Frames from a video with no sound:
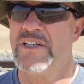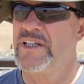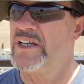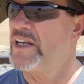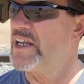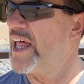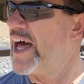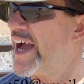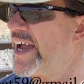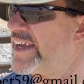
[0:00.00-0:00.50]

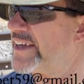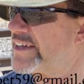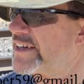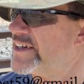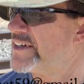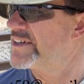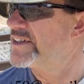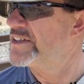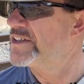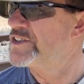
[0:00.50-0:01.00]
Like,
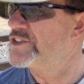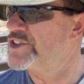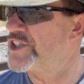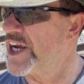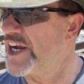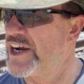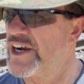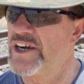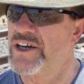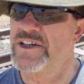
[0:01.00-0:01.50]

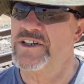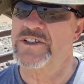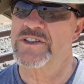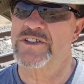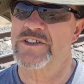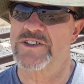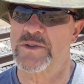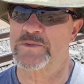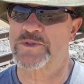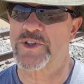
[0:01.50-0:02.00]
share,
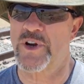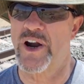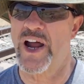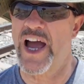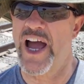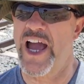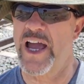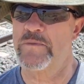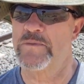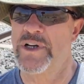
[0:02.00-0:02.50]

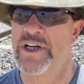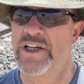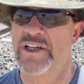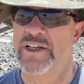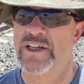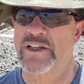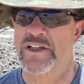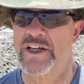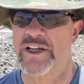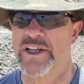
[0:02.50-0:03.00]
subscribe.
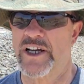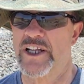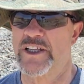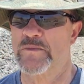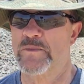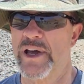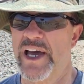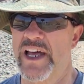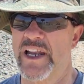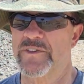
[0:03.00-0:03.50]
Click on the
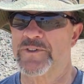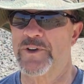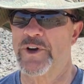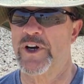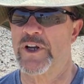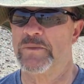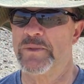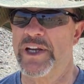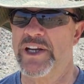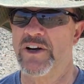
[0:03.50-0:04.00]
bell if you
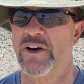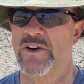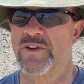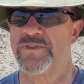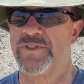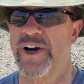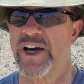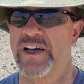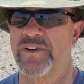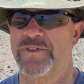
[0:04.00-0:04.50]
want to be
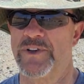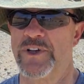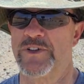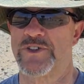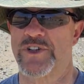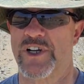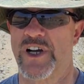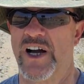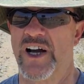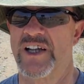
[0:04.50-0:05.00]
notified of
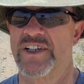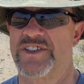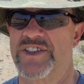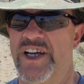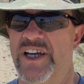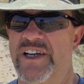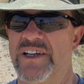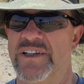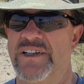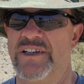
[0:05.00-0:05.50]
future
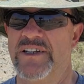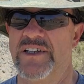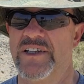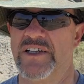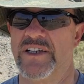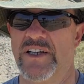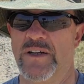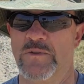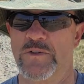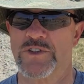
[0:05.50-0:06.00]
content.
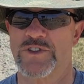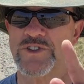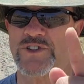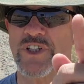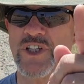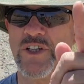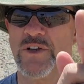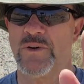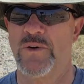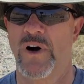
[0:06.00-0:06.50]
And I'll
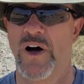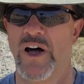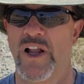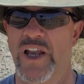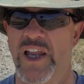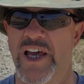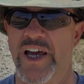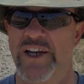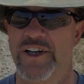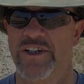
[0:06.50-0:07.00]
see you all
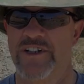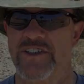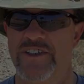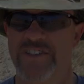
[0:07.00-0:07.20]
later.